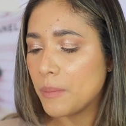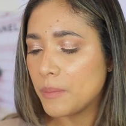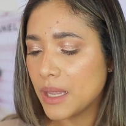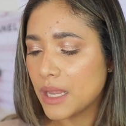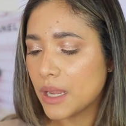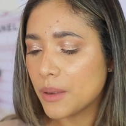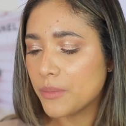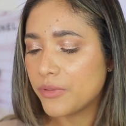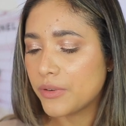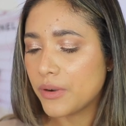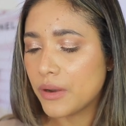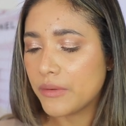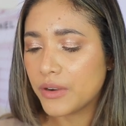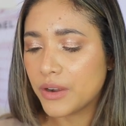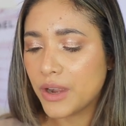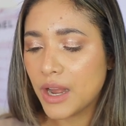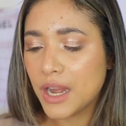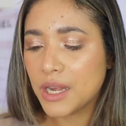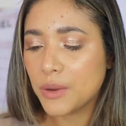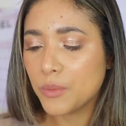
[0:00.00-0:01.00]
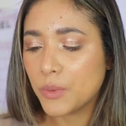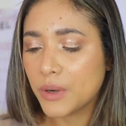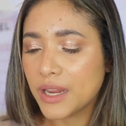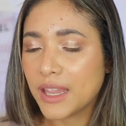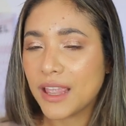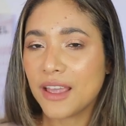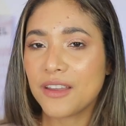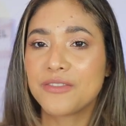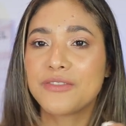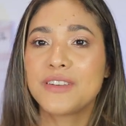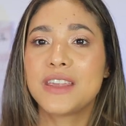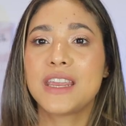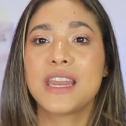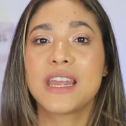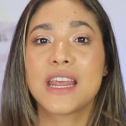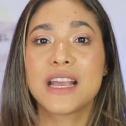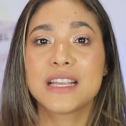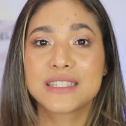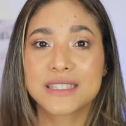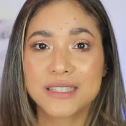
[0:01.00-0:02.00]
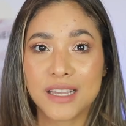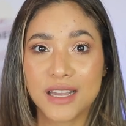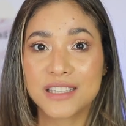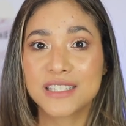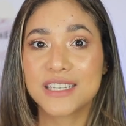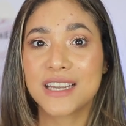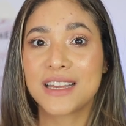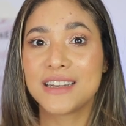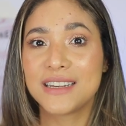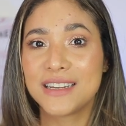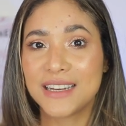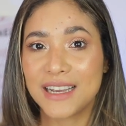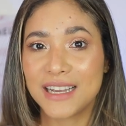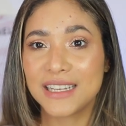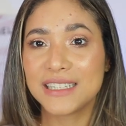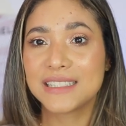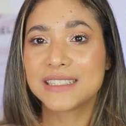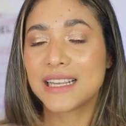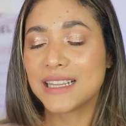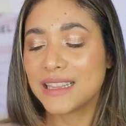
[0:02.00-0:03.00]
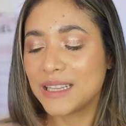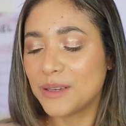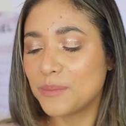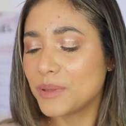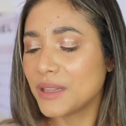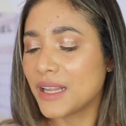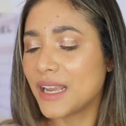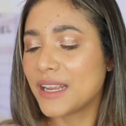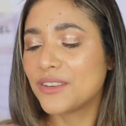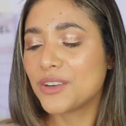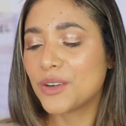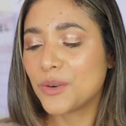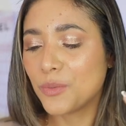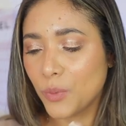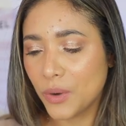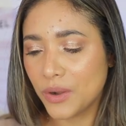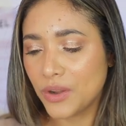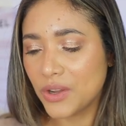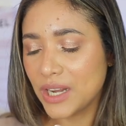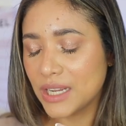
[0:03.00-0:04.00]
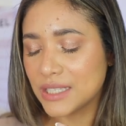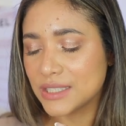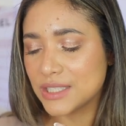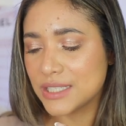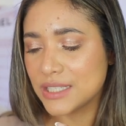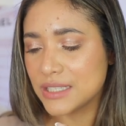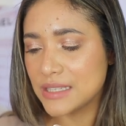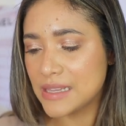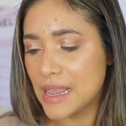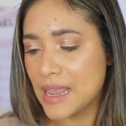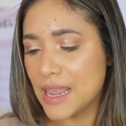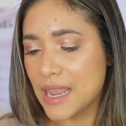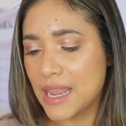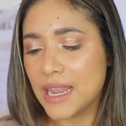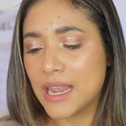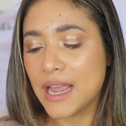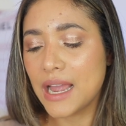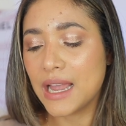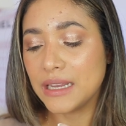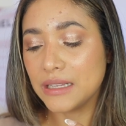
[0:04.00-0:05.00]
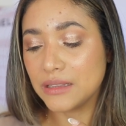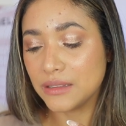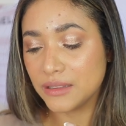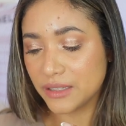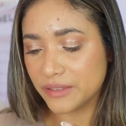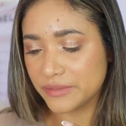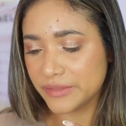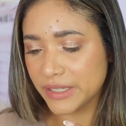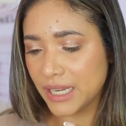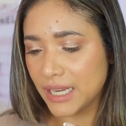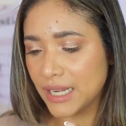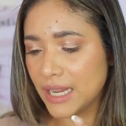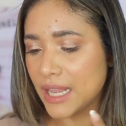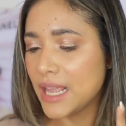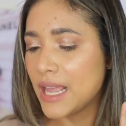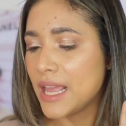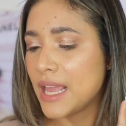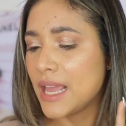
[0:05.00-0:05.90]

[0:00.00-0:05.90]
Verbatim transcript: Makeup Forever Anywhere Caffeine. Such a nice lip liner. Wearing it today. I love it.